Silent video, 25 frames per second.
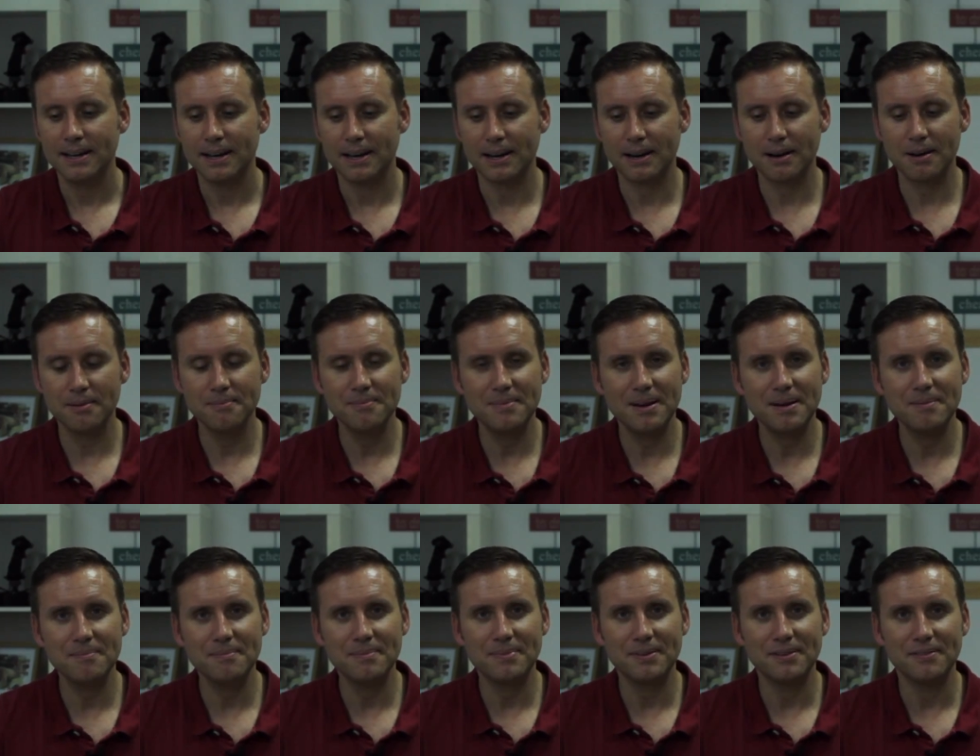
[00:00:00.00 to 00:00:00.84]
And I
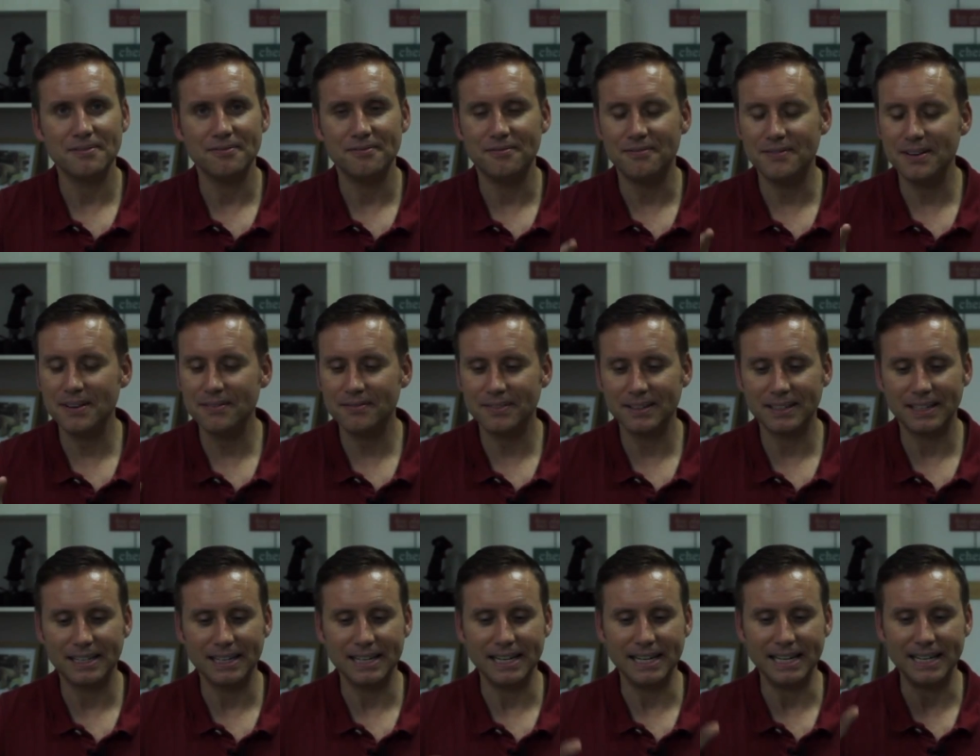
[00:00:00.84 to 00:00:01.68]
remember
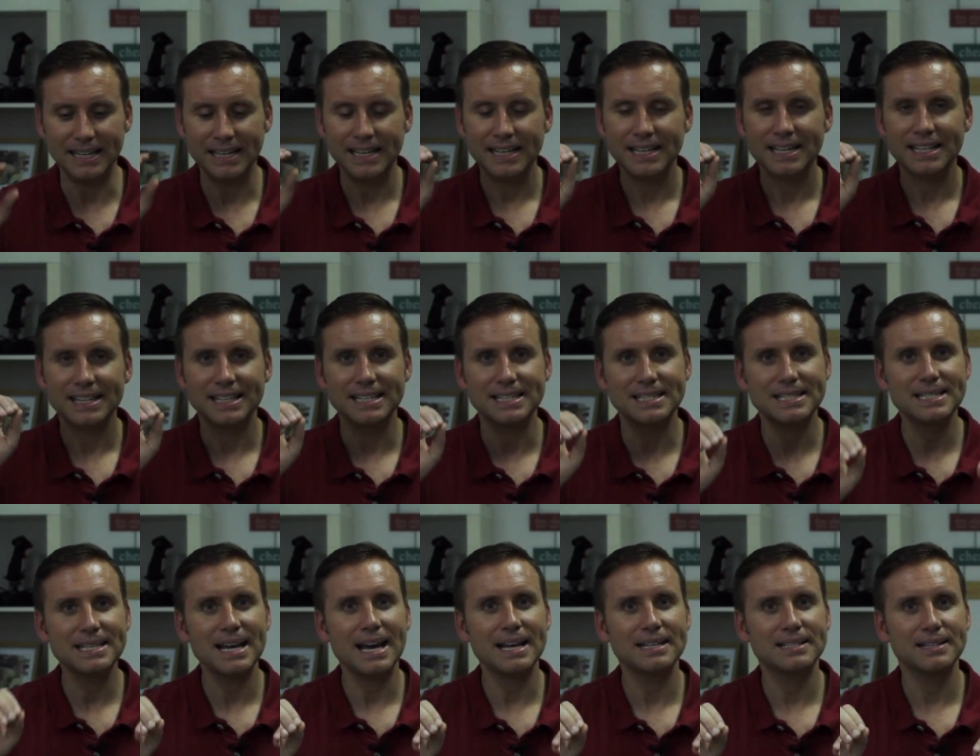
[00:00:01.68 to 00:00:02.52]
vividly the
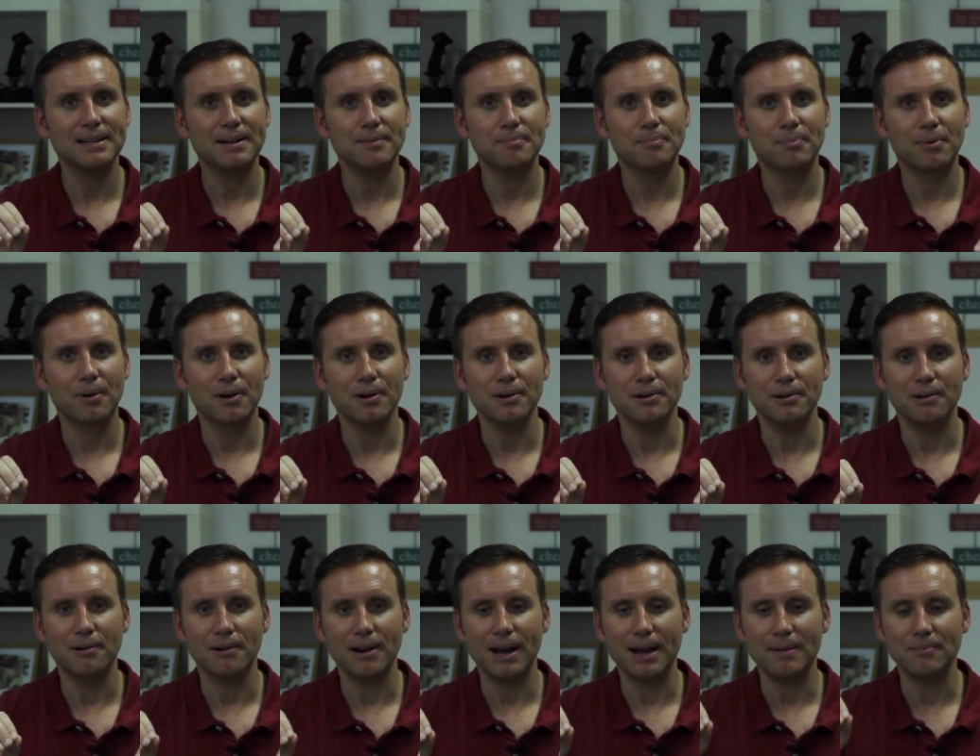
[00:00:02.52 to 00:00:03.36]
setup
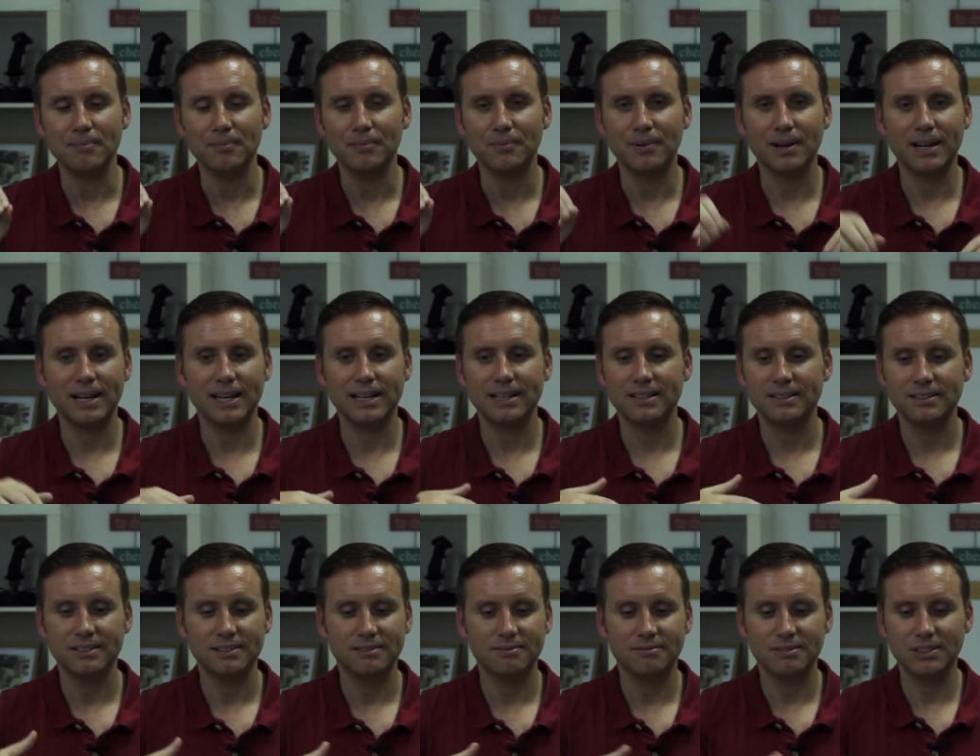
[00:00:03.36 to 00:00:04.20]
program where
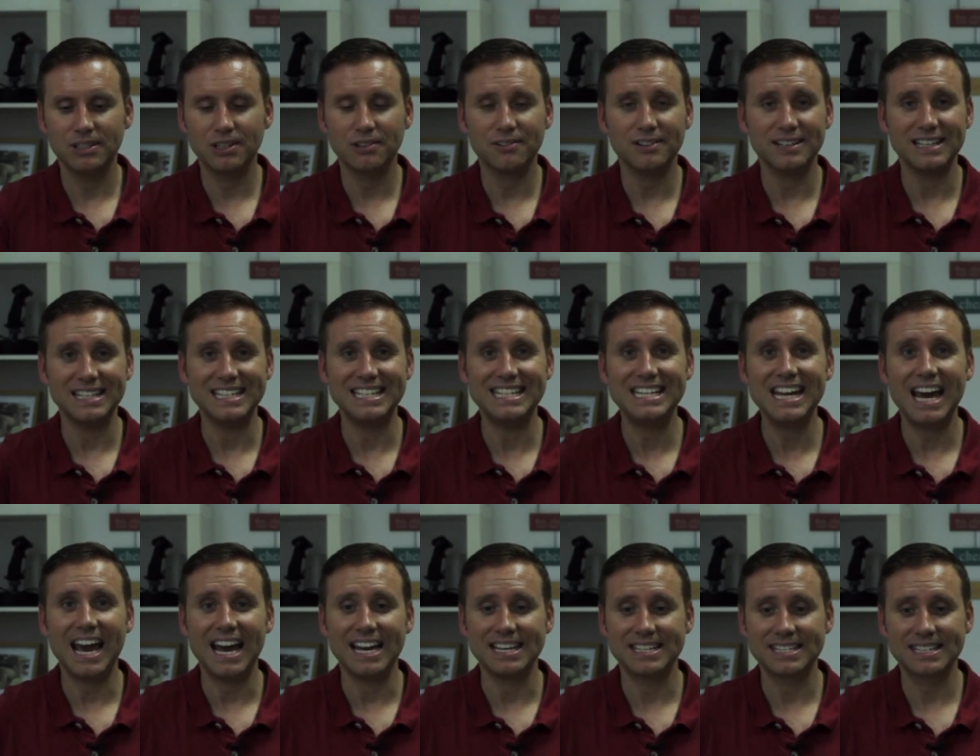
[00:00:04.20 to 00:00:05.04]
you're at a
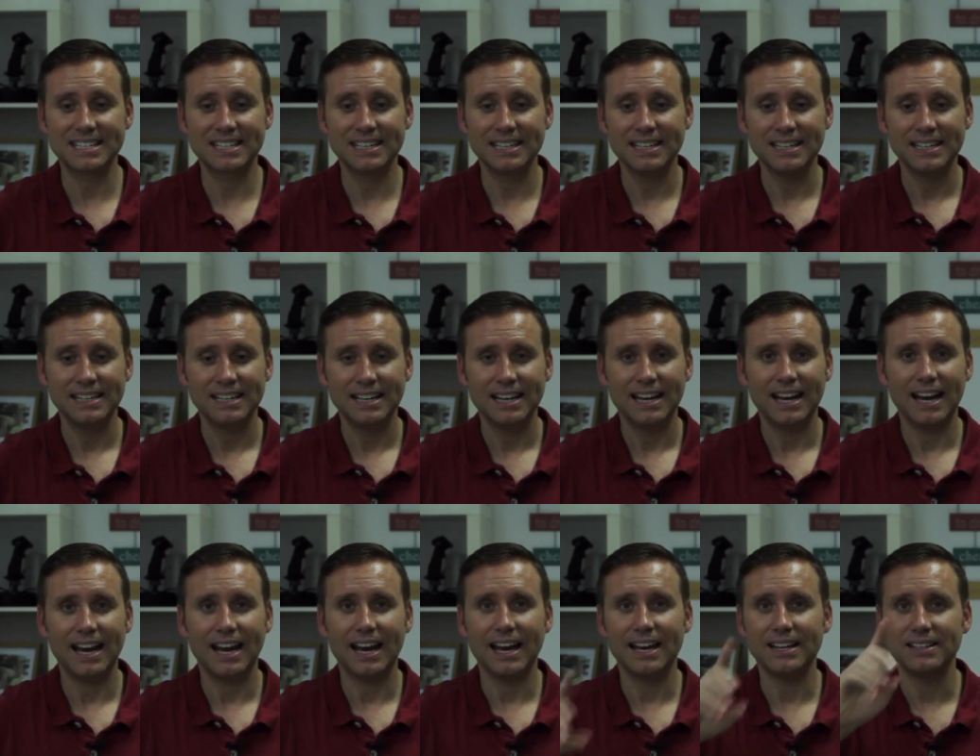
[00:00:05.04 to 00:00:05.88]
desk
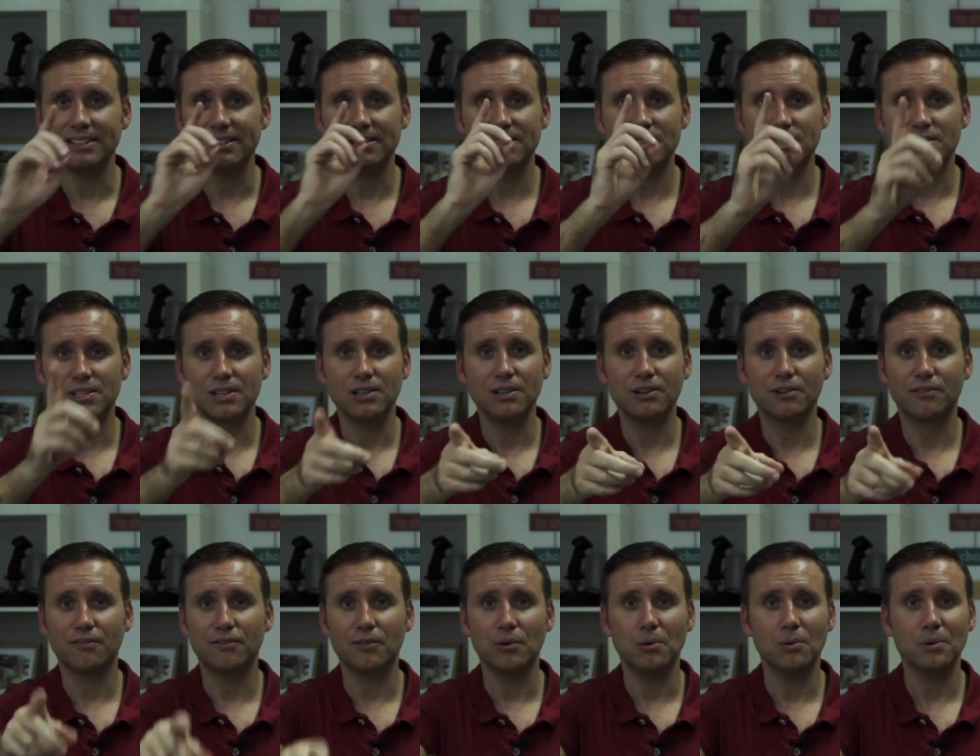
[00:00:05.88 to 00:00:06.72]
and you just
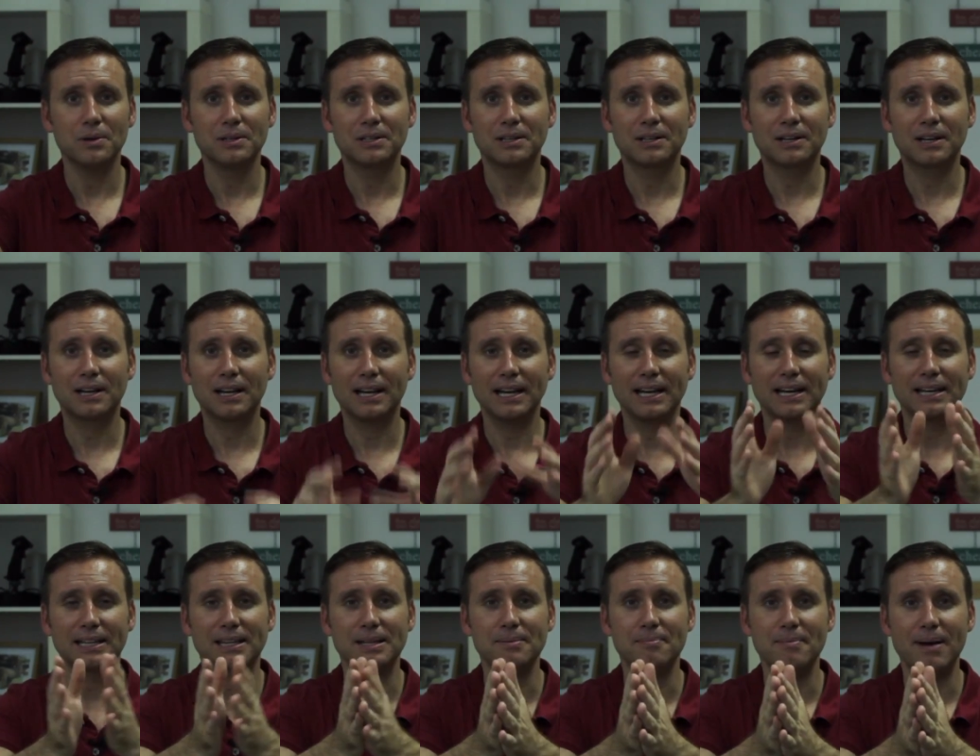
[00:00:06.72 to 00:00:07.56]
look forward,
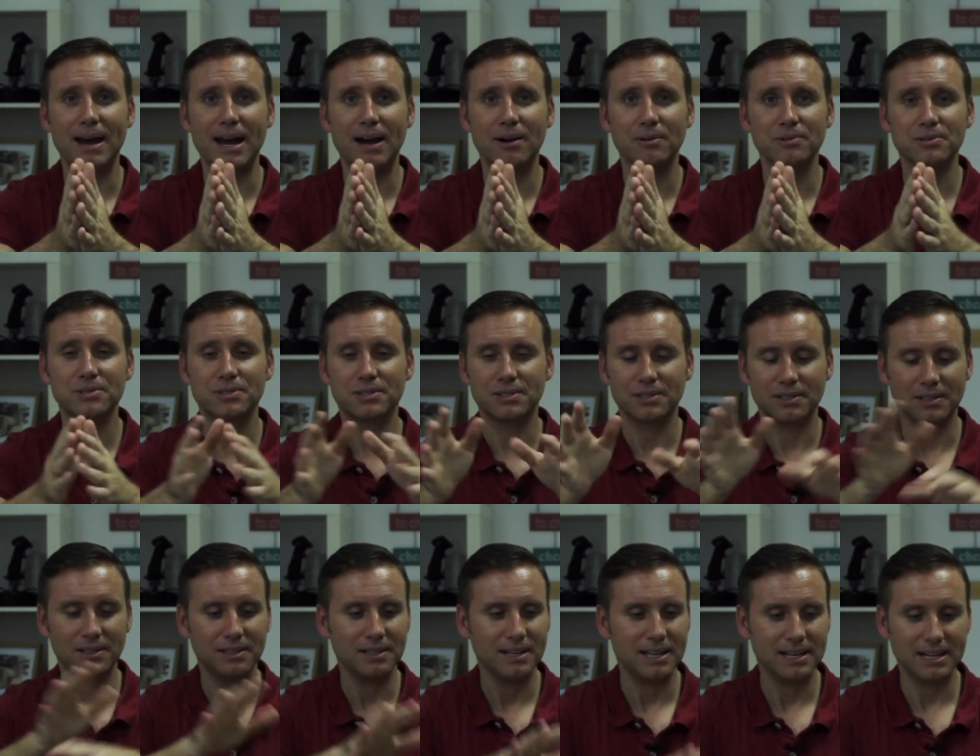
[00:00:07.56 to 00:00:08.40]
click the mouse,
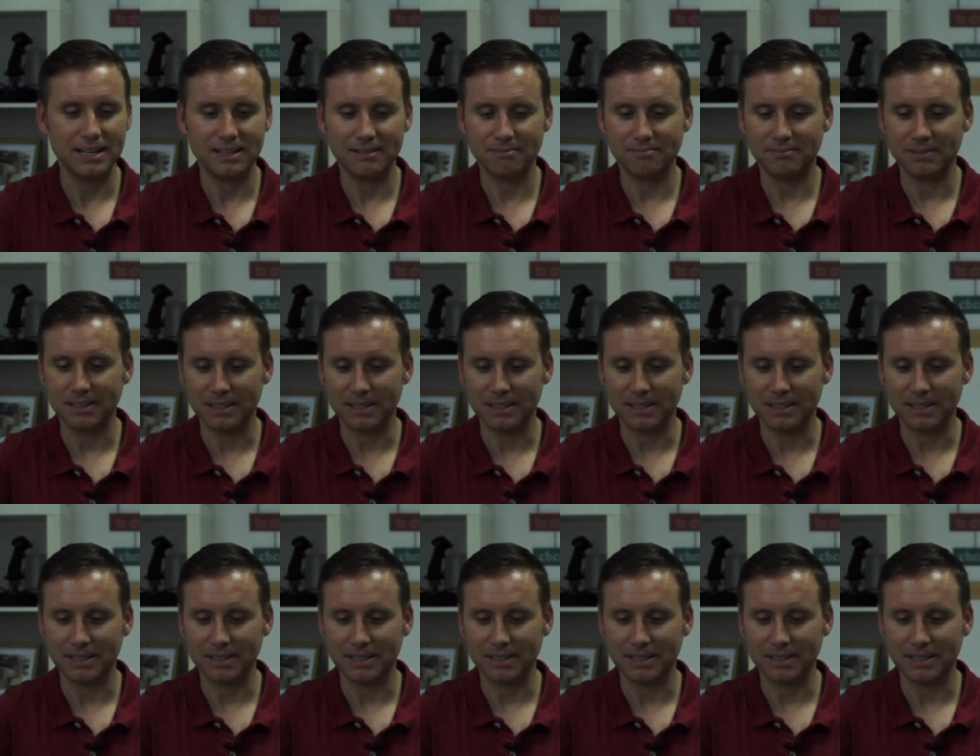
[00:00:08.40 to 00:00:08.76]
and then it